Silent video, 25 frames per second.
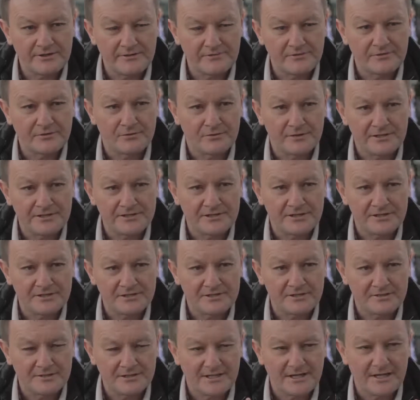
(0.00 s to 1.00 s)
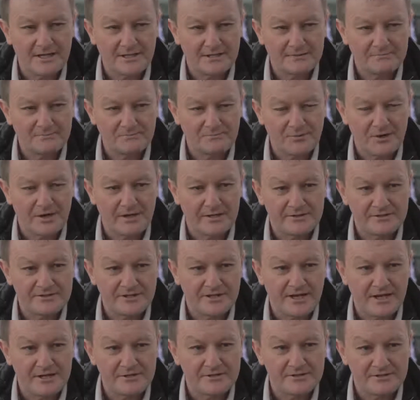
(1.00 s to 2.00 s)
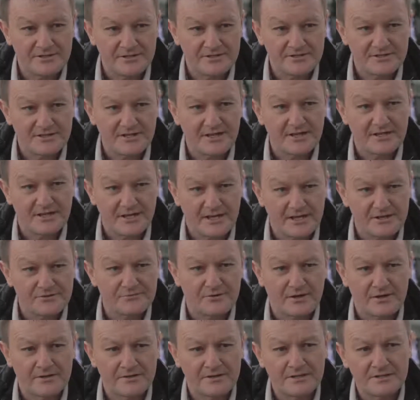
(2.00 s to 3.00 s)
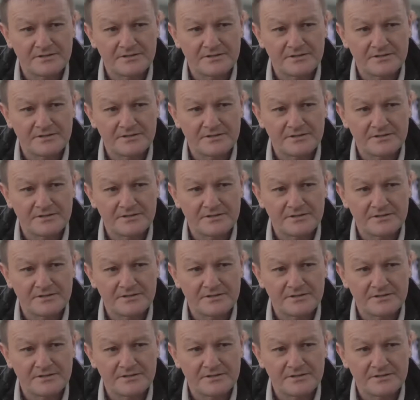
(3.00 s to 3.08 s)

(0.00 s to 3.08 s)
difficult is it to get brands and agencies to get their head around